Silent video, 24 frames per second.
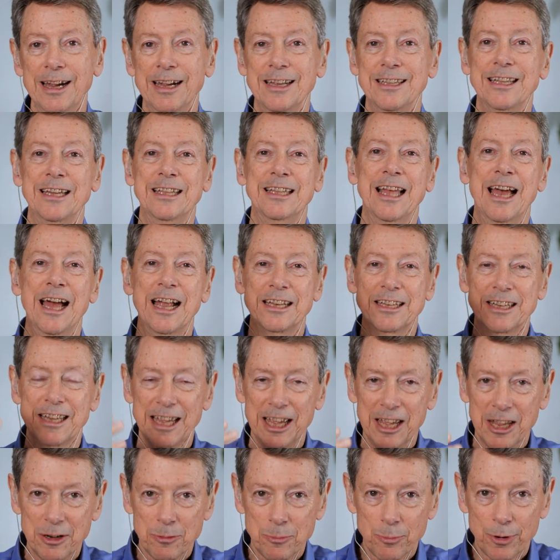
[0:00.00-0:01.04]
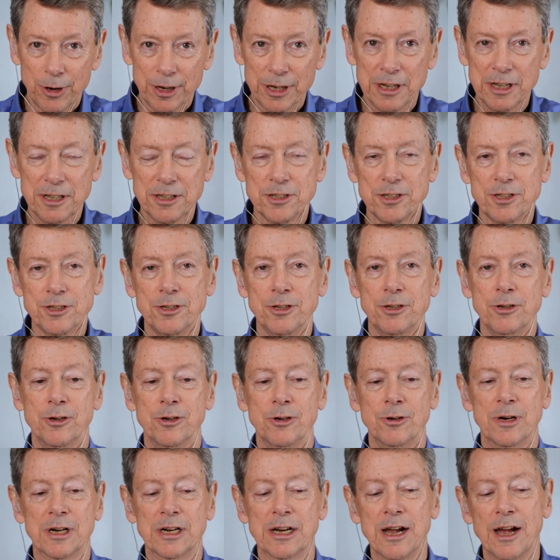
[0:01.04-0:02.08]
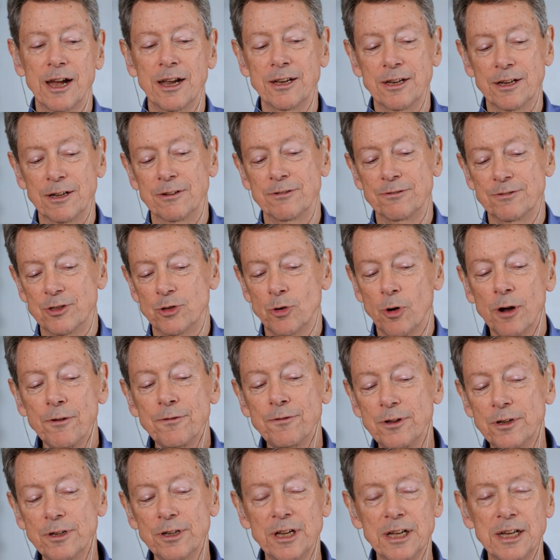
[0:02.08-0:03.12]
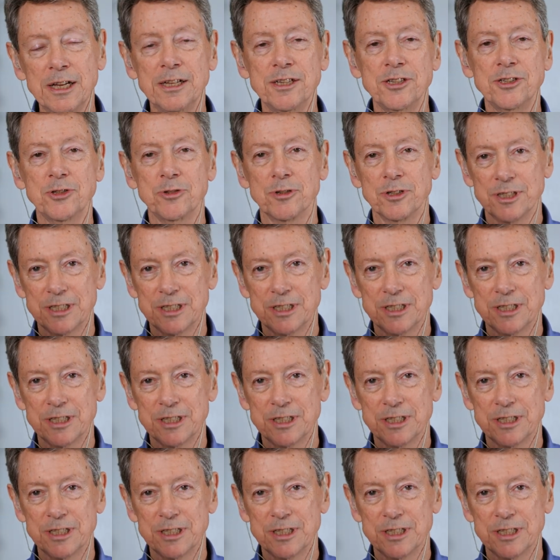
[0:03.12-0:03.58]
and then that can bring us to a kind of joyfulness,